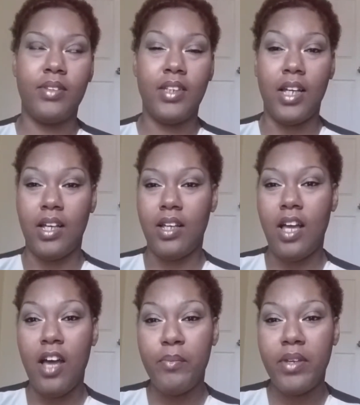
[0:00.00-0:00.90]
Yeah,
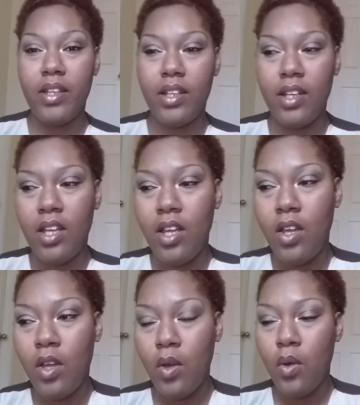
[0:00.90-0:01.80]
I've been
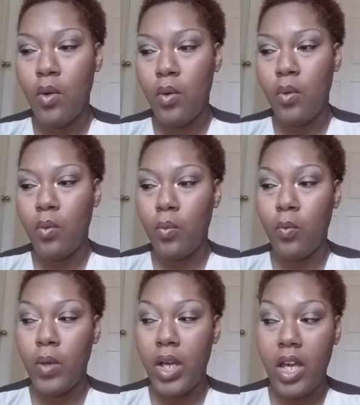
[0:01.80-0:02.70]

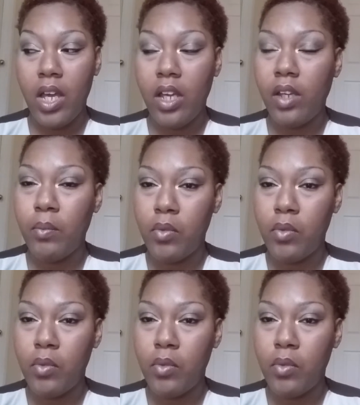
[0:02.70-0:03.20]
way